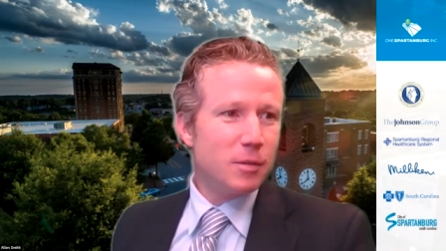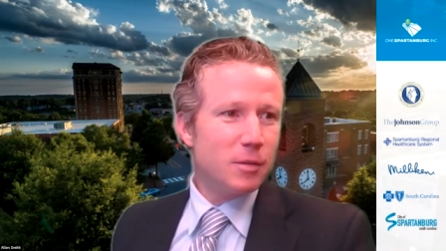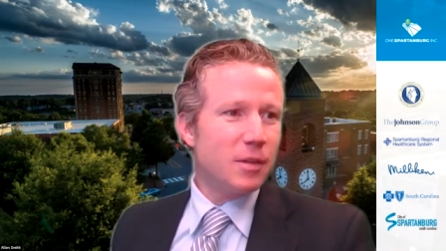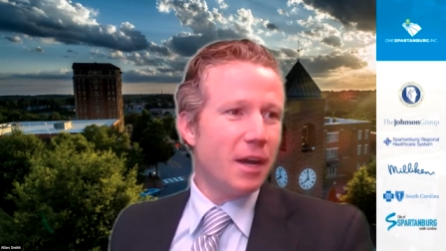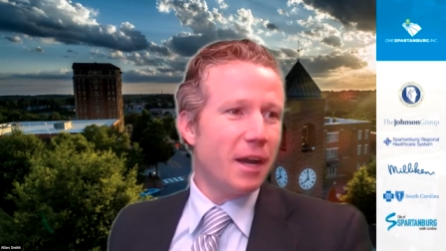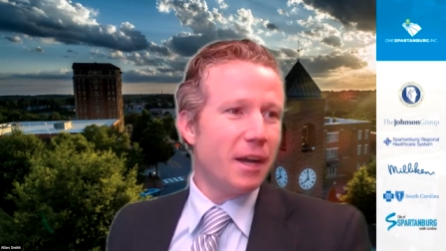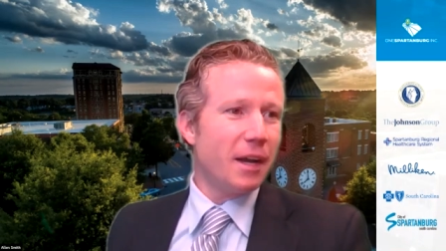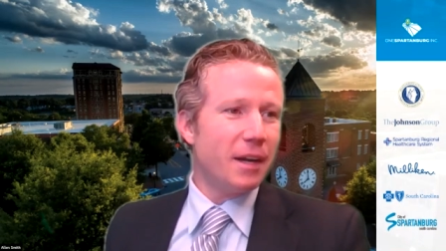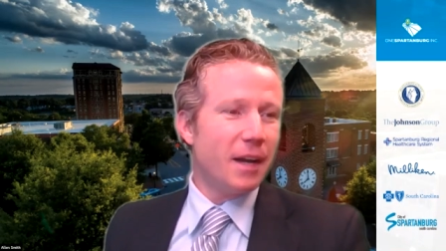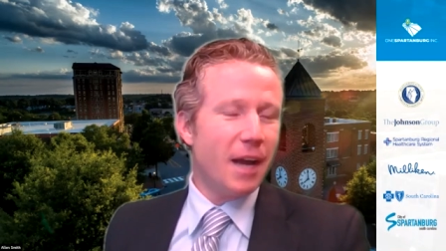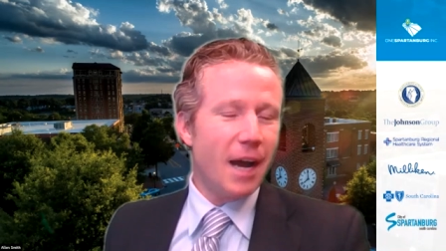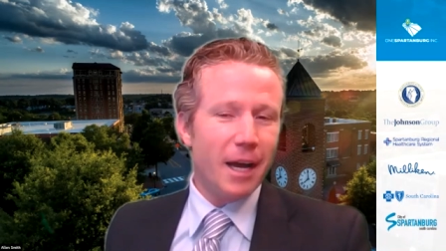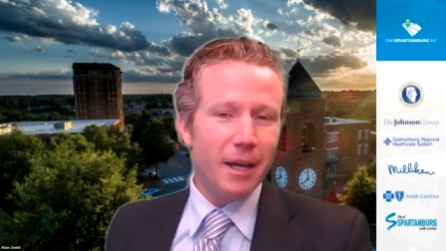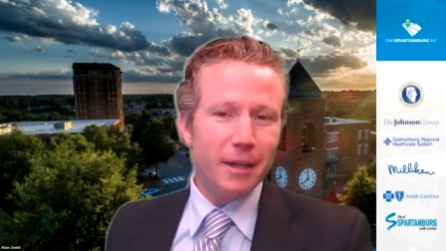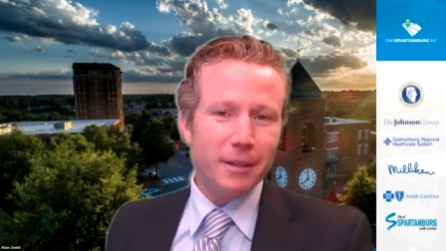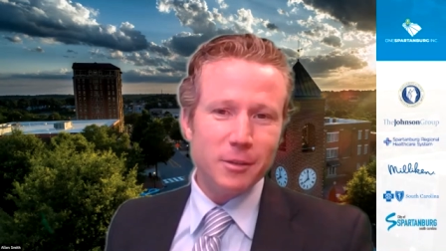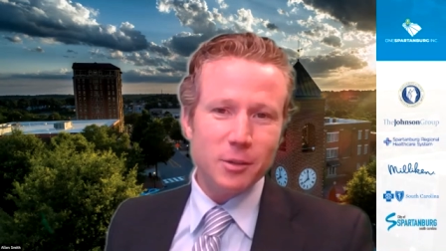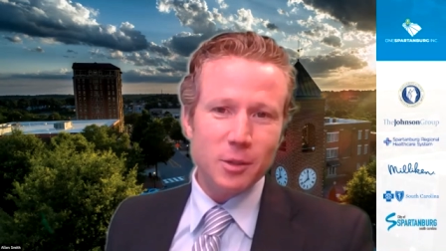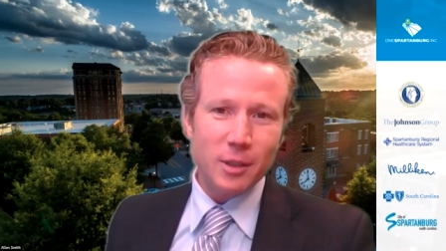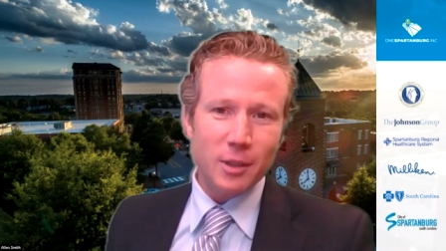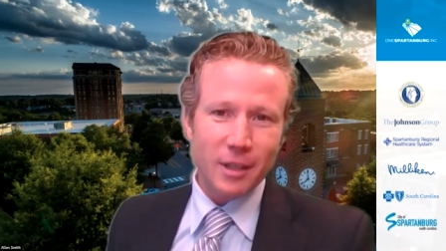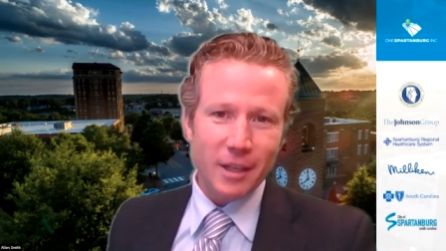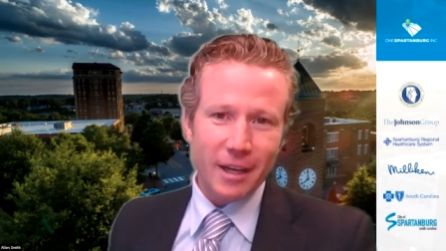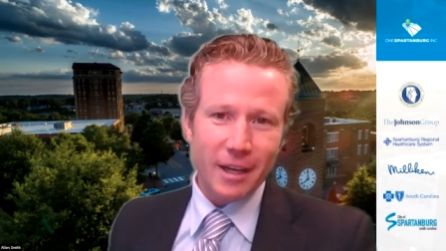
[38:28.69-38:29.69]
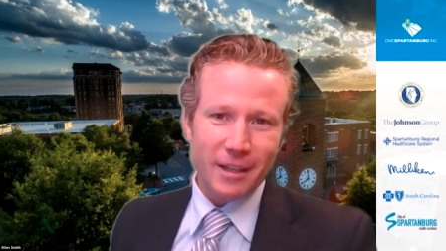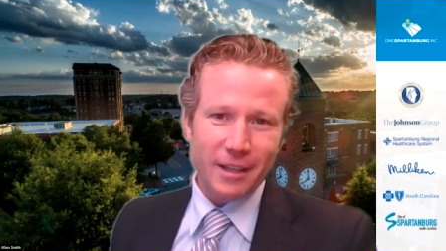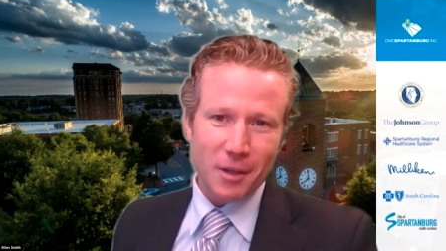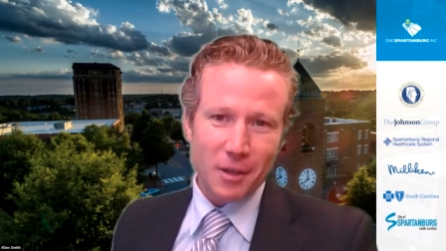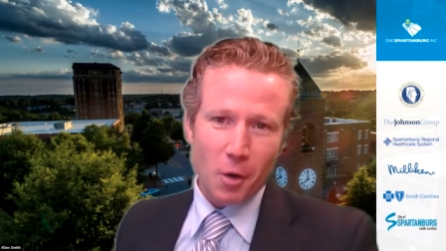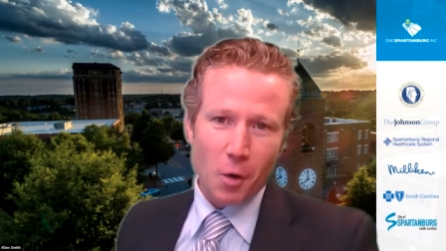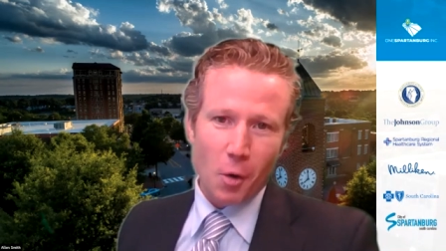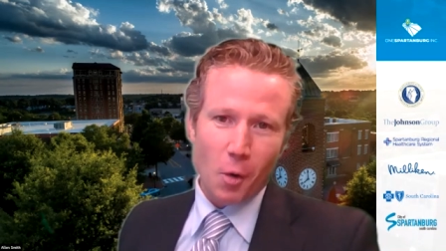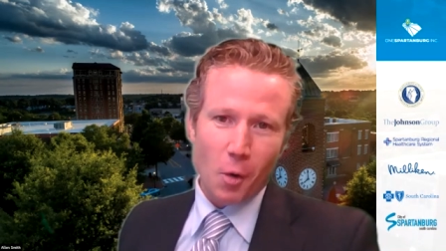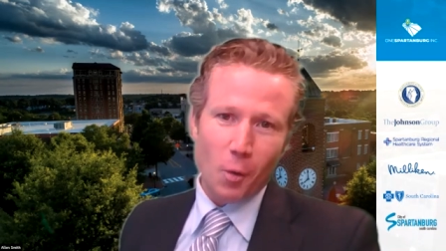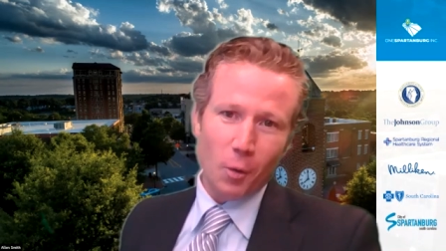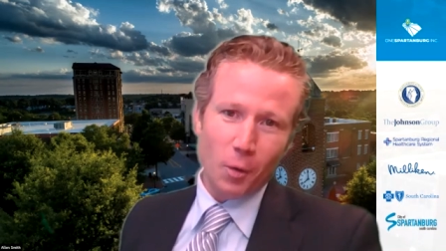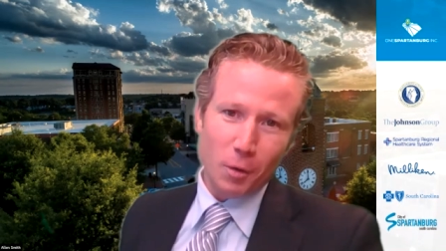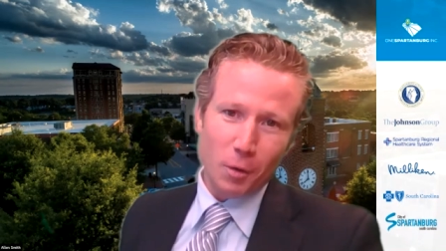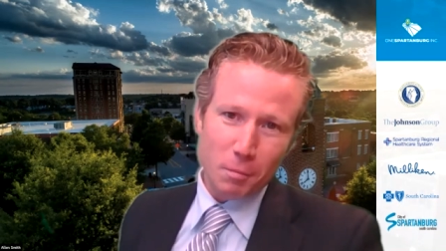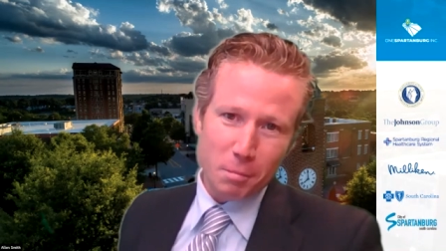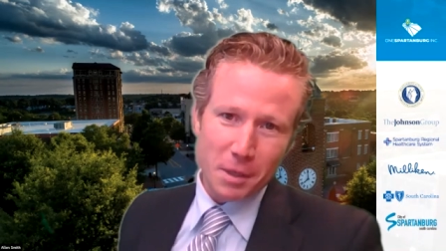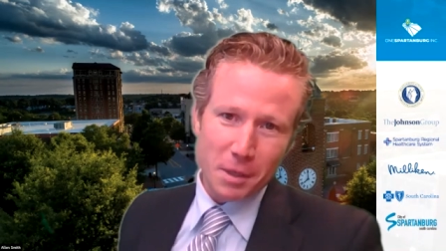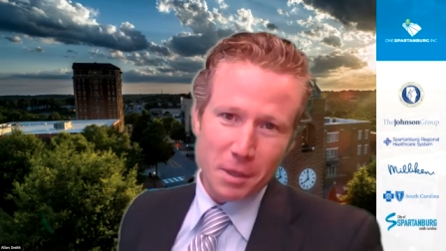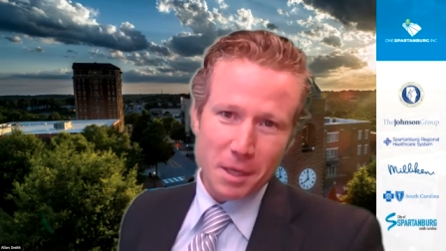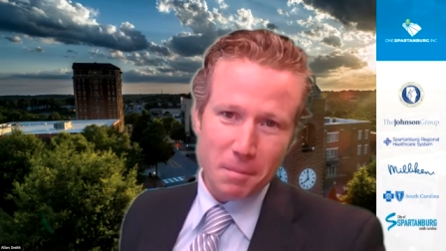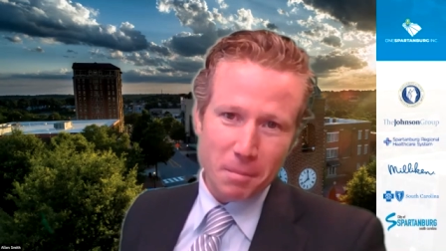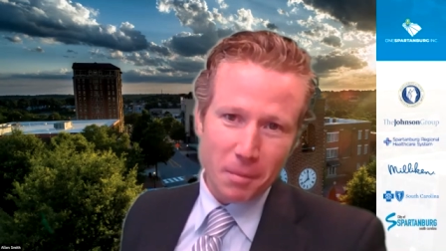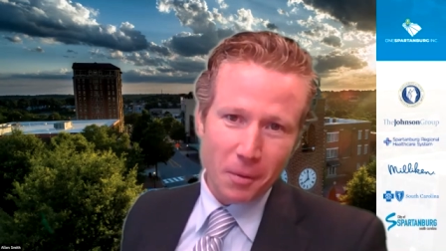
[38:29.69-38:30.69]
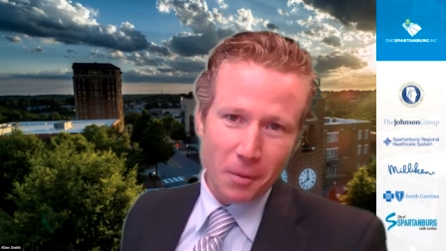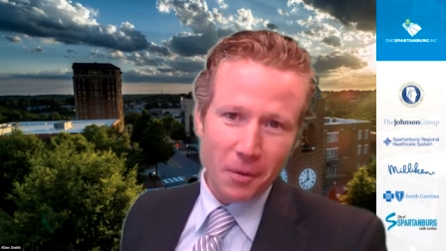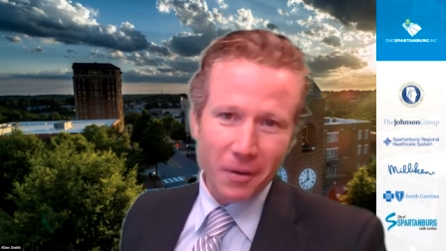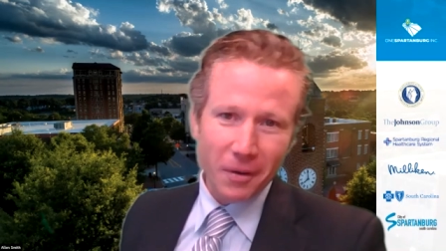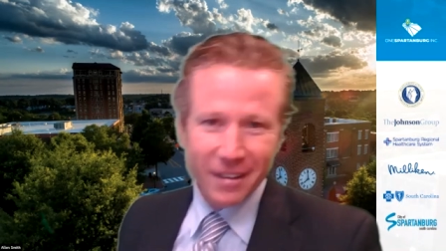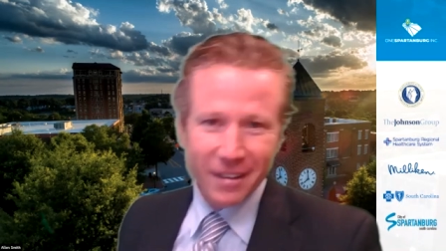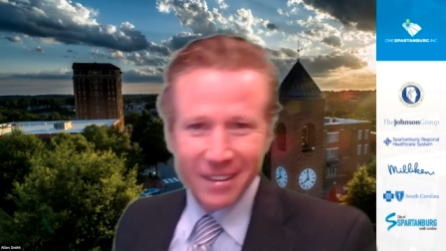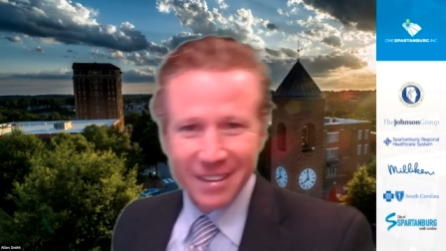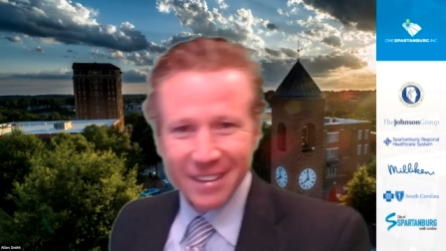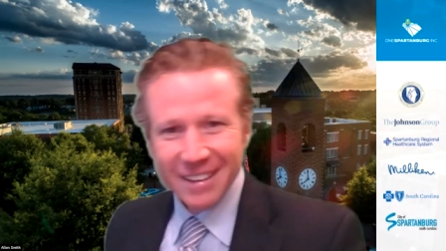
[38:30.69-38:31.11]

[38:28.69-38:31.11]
technology like the older people.